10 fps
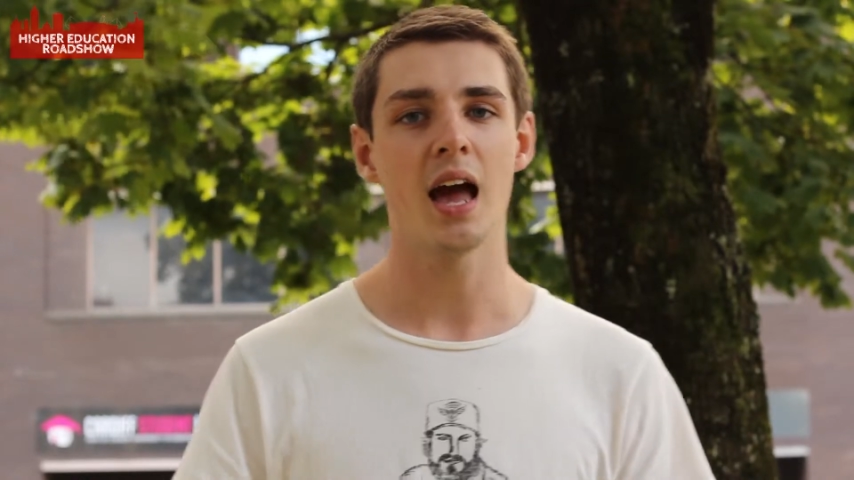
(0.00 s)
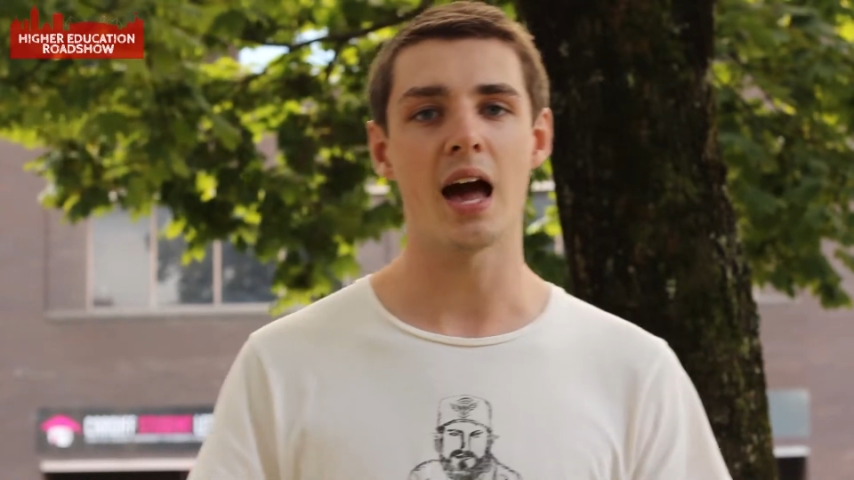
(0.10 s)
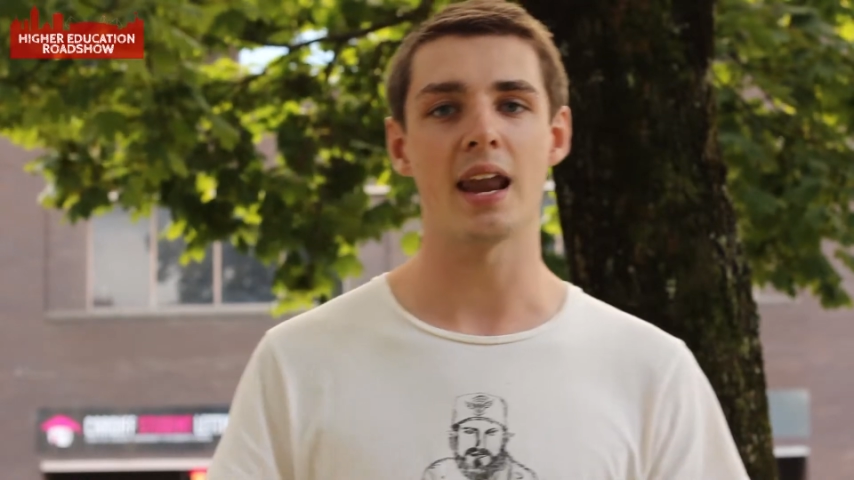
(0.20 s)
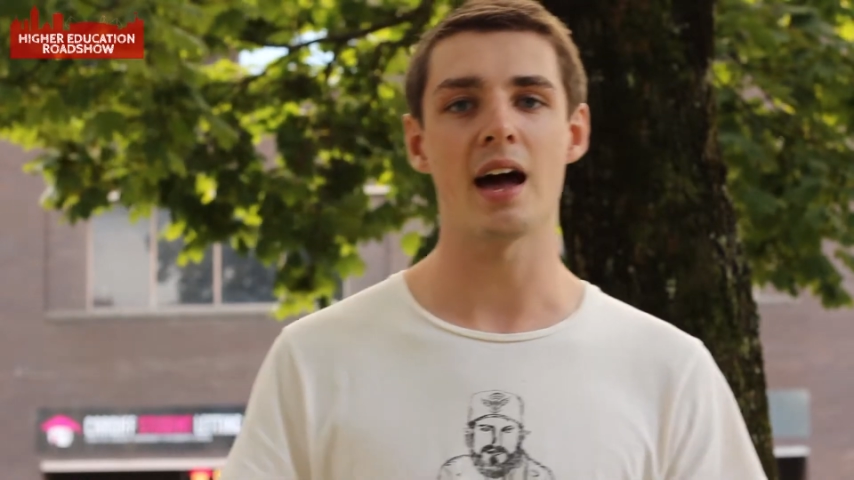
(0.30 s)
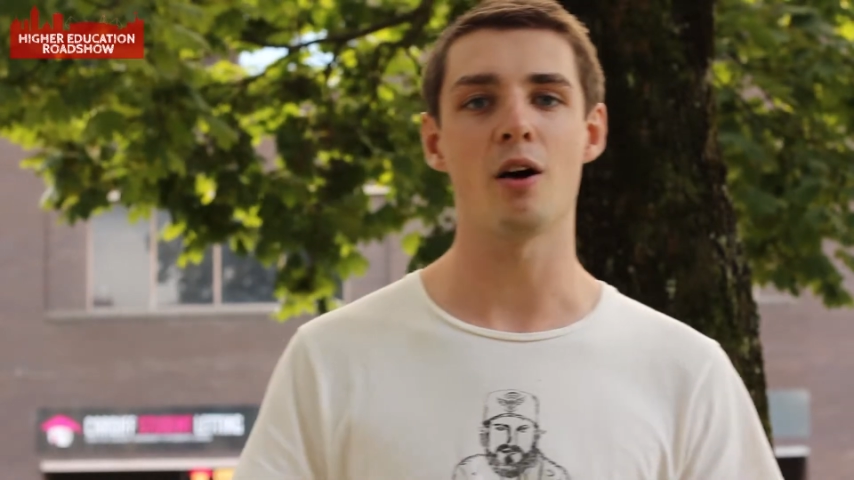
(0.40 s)

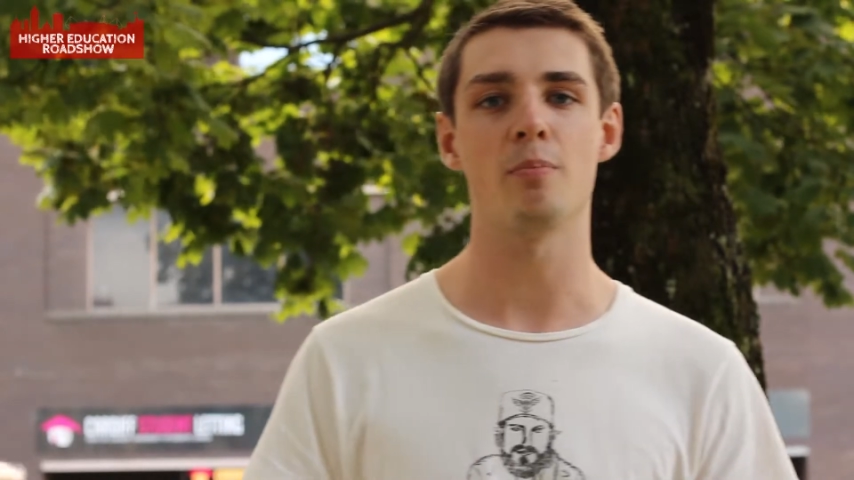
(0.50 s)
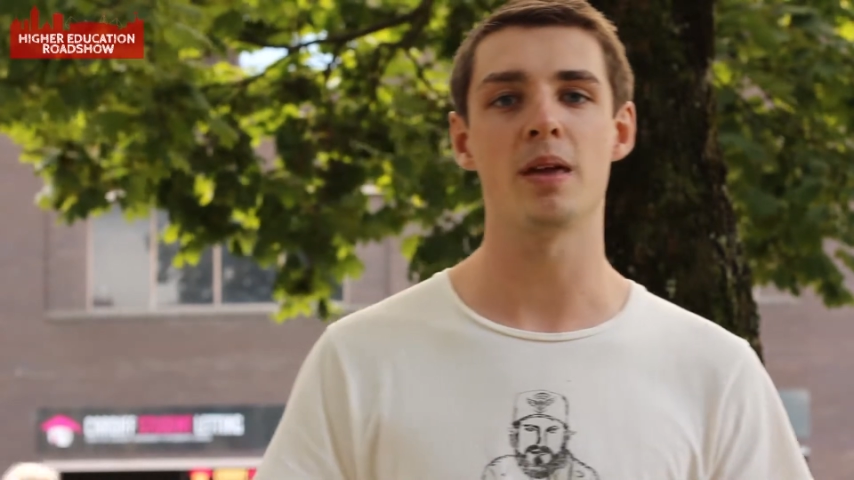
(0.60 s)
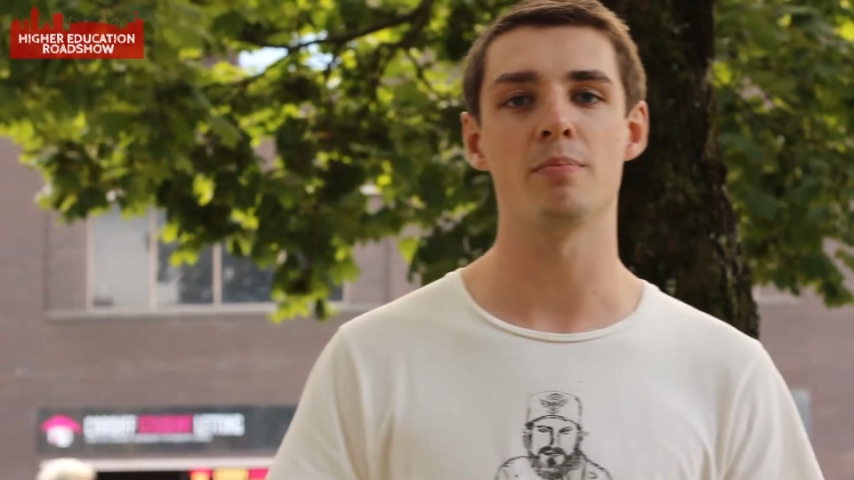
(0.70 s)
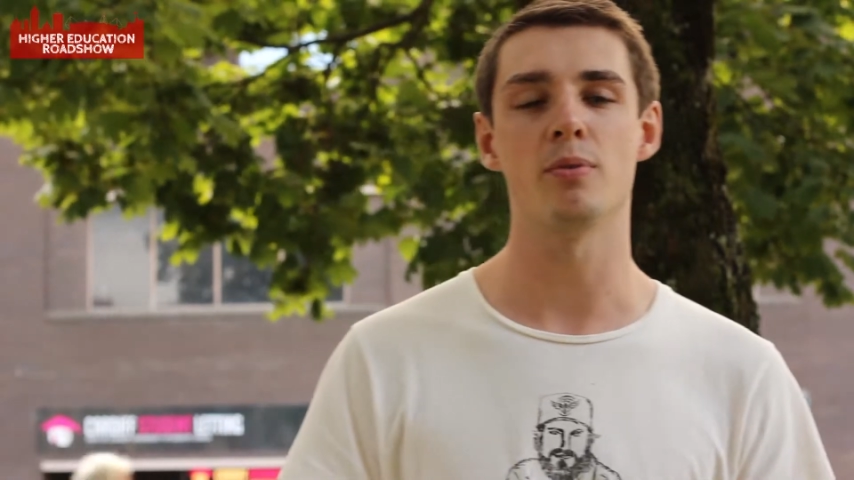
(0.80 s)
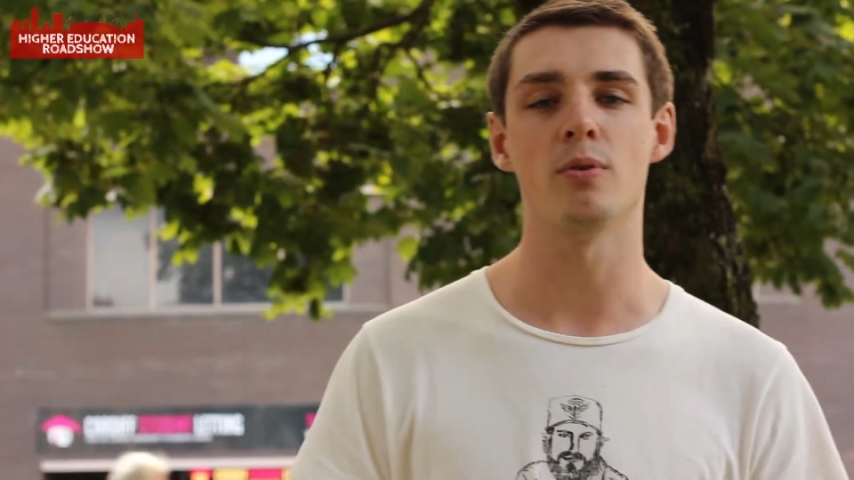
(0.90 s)
and how
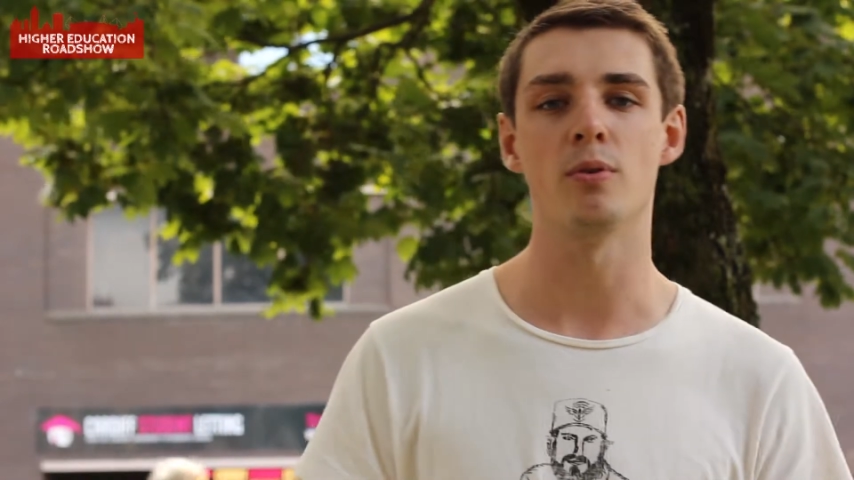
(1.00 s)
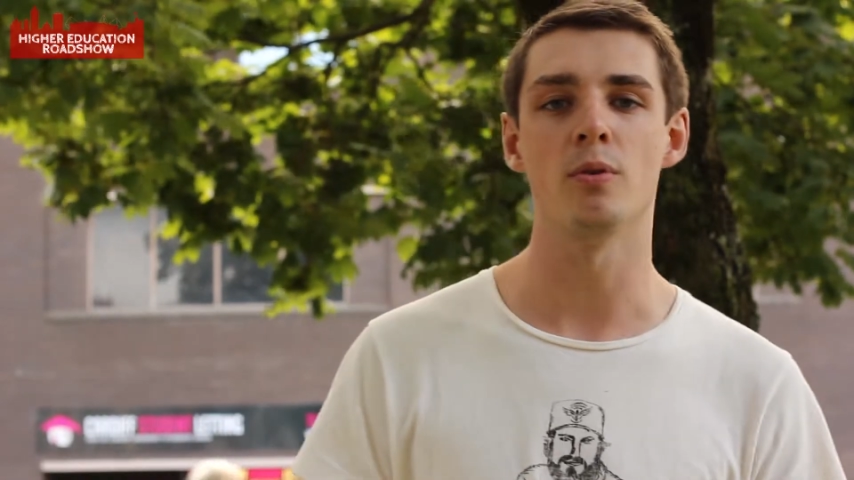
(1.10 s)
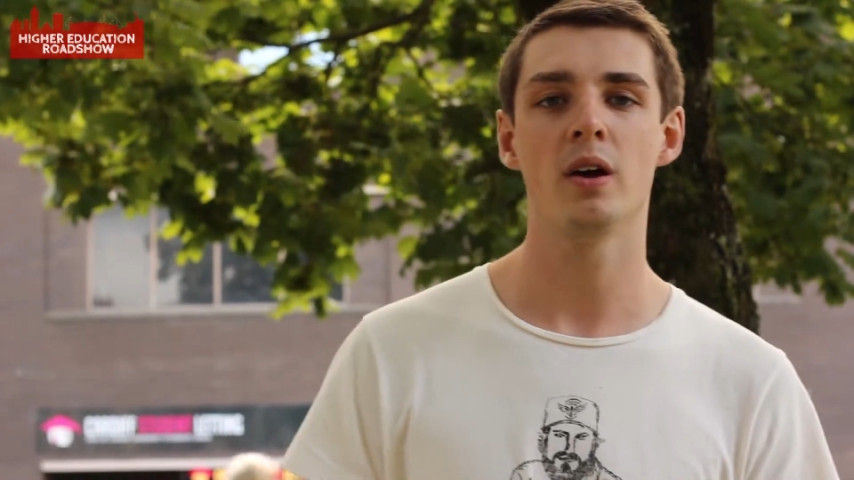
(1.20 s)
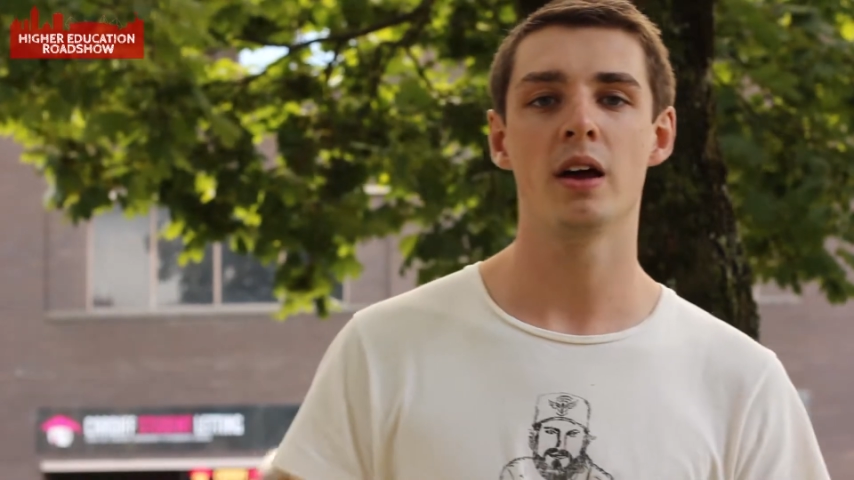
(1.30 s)
people